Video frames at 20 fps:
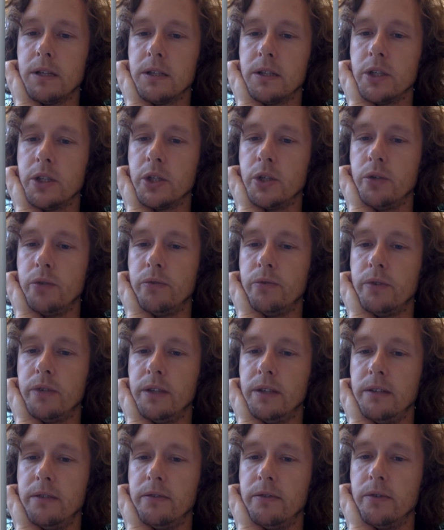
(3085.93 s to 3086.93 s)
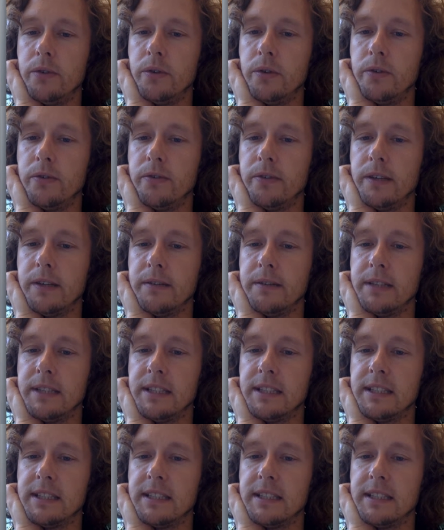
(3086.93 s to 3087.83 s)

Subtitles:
2, 3, 4, 5, 6,